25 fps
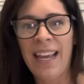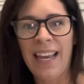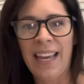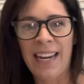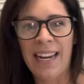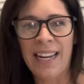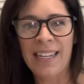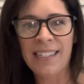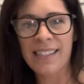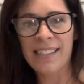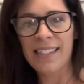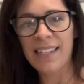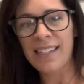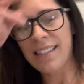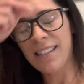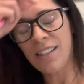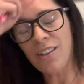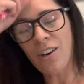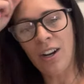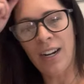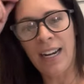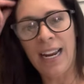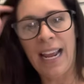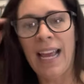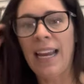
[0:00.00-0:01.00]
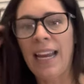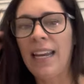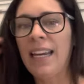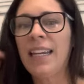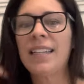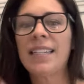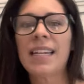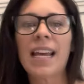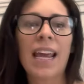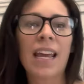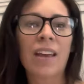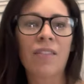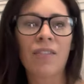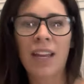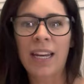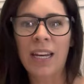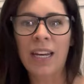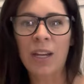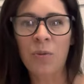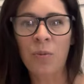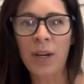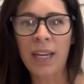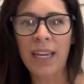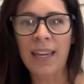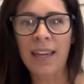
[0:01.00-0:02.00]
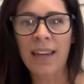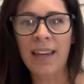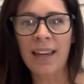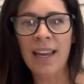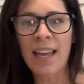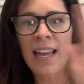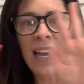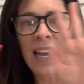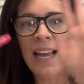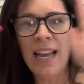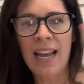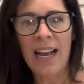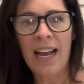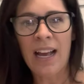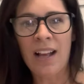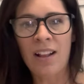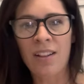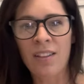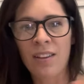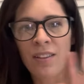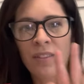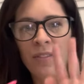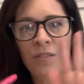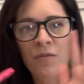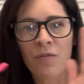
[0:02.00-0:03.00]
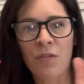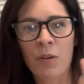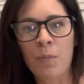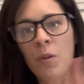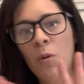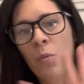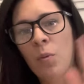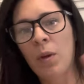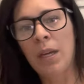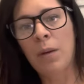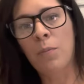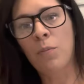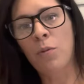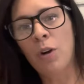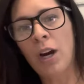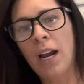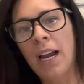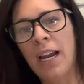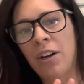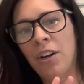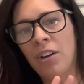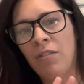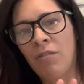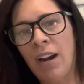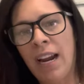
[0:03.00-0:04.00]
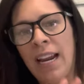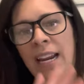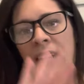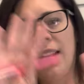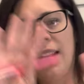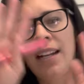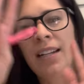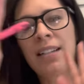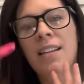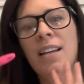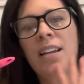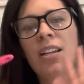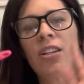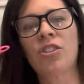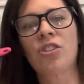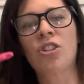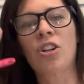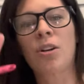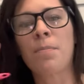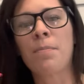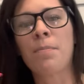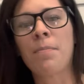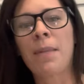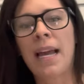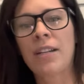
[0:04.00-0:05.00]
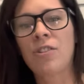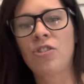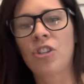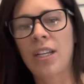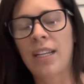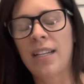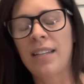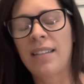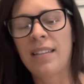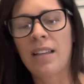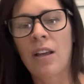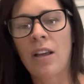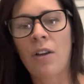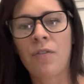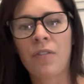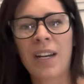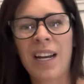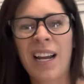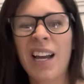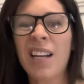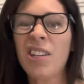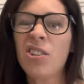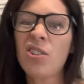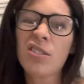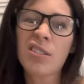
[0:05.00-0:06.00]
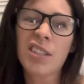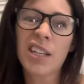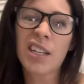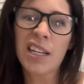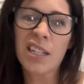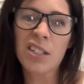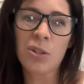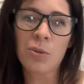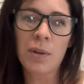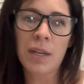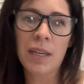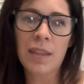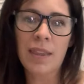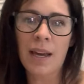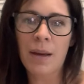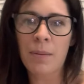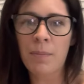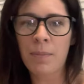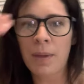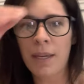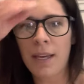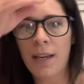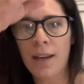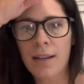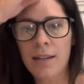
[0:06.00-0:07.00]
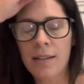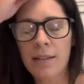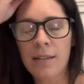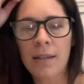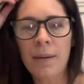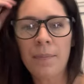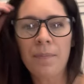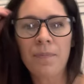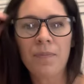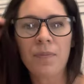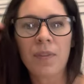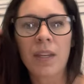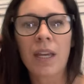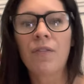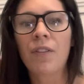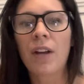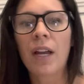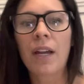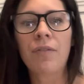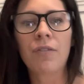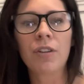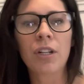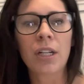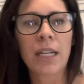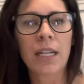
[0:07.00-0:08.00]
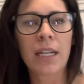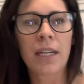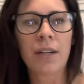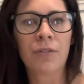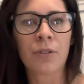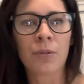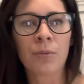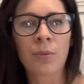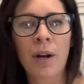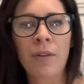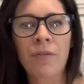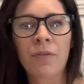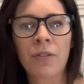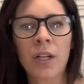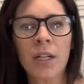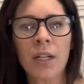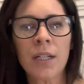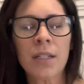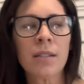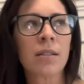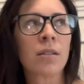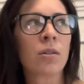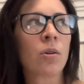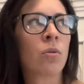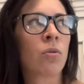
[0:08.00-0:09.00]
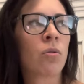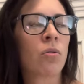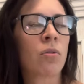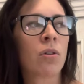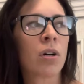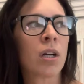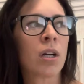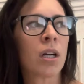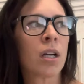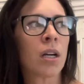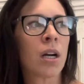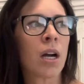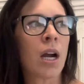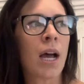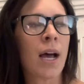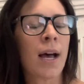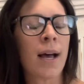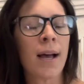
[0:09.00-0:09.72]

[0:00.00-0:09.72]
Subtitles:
in essence on any day of any week, from the week prior, right? It's gonna start matching itself. And I just like doing that because if I ever need it for reference or